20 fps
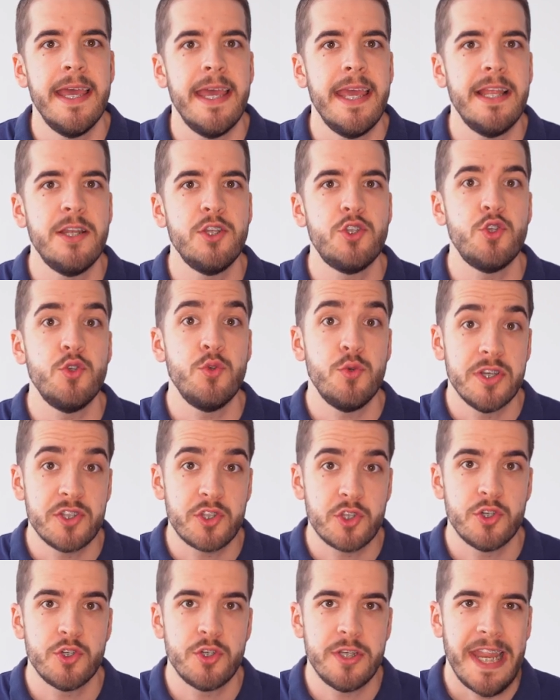into a
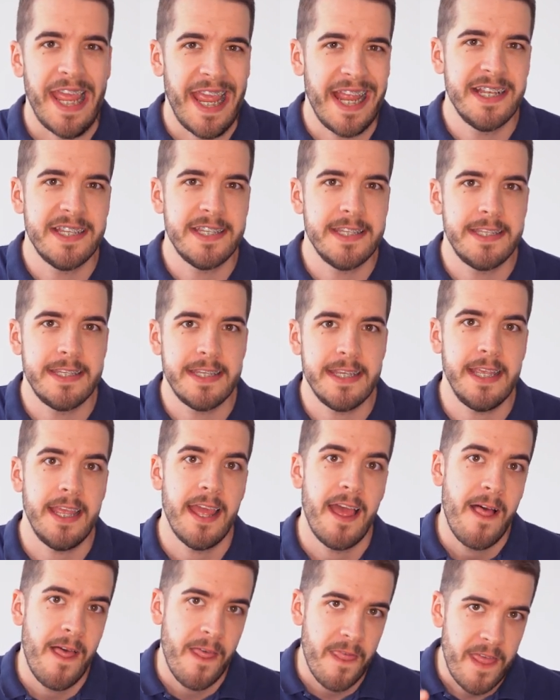certain
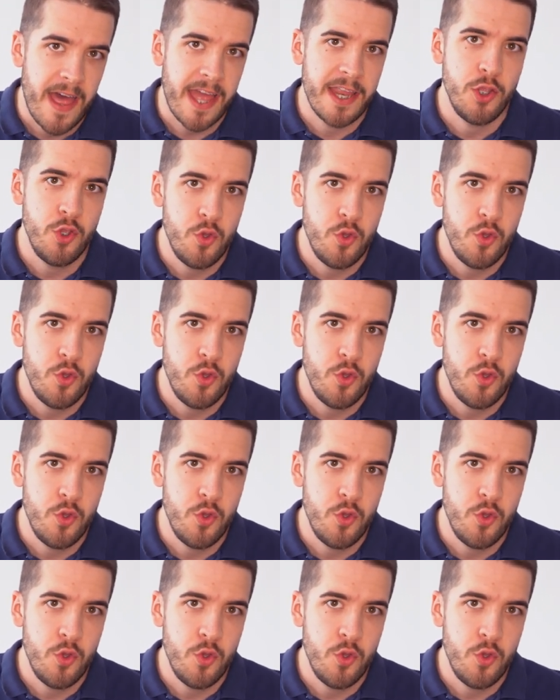entity that